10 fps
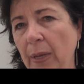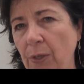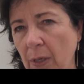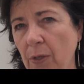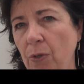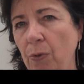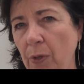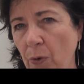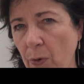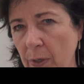basically through
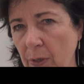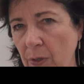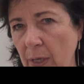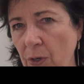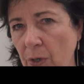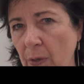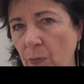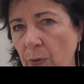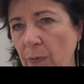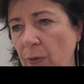the organization,
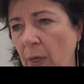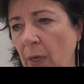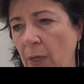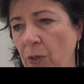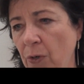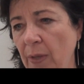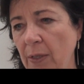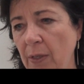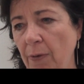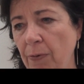we've turned
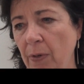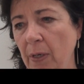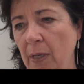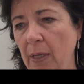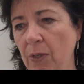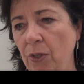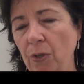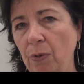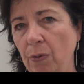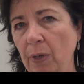that suffering
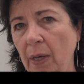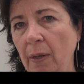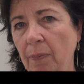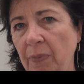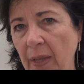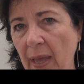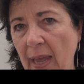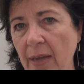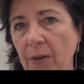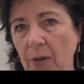into
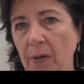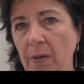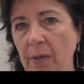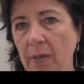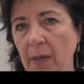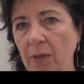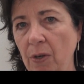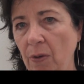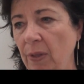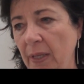anger.
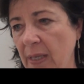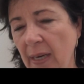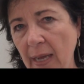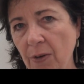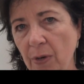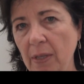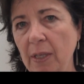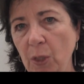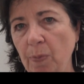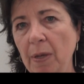Like get angry at
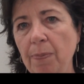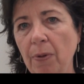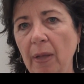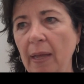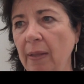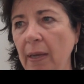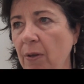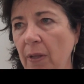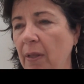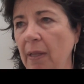these people, and
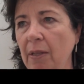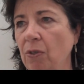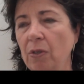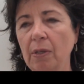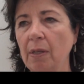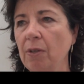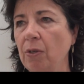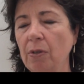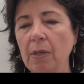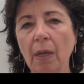this
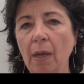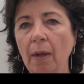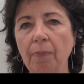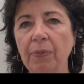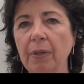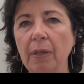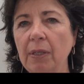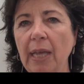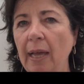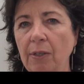is
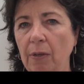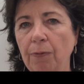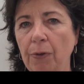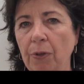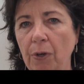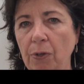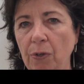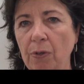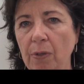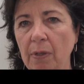tacit for the
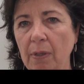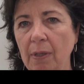nurses.